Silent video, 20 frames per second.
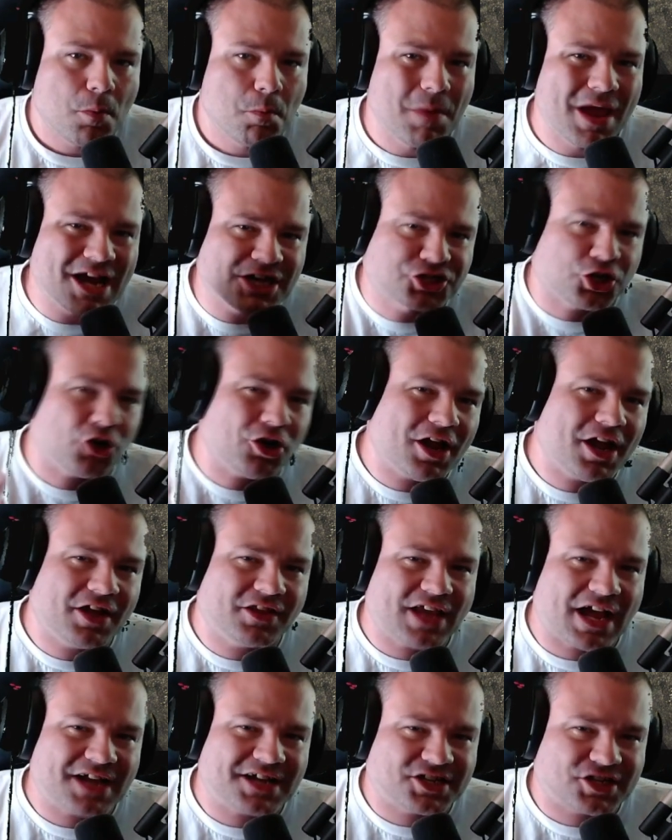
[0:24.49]
Make sure to
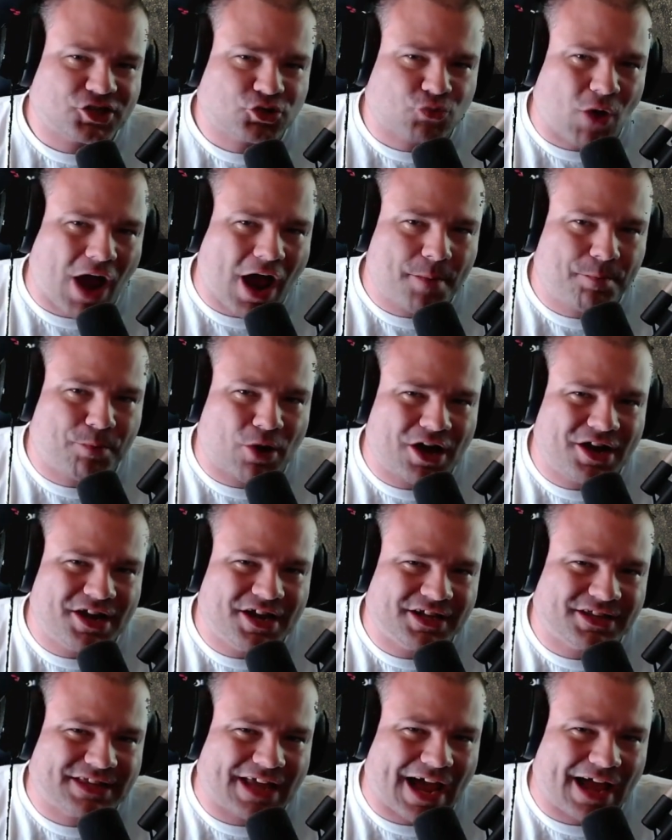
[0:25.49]
hit that subscribe button,
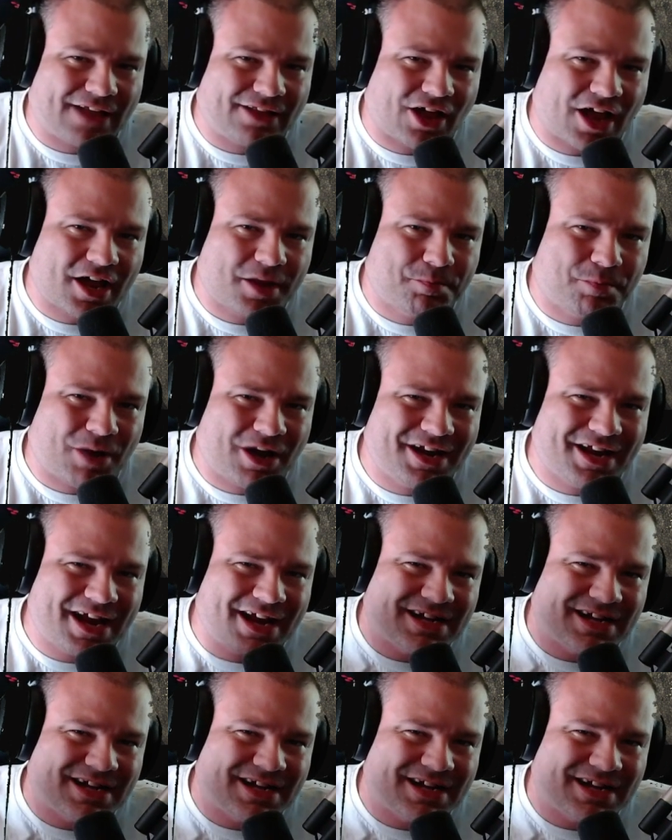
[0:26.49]
hit that like button,